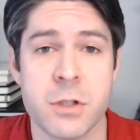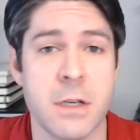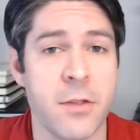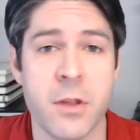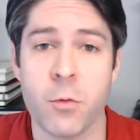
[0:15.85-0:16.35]

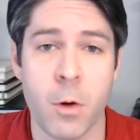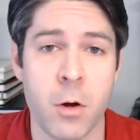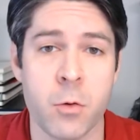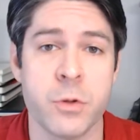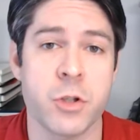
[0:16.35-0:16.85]
nothing
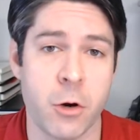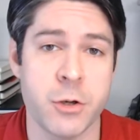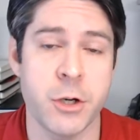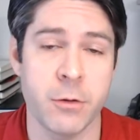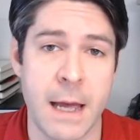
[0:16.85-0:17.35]
wrong with
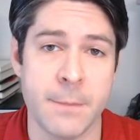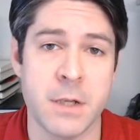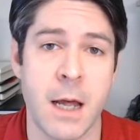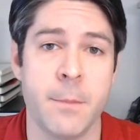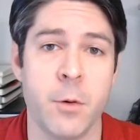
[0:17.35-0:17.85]
charging your
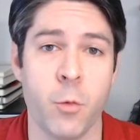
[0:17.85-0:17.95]
laptop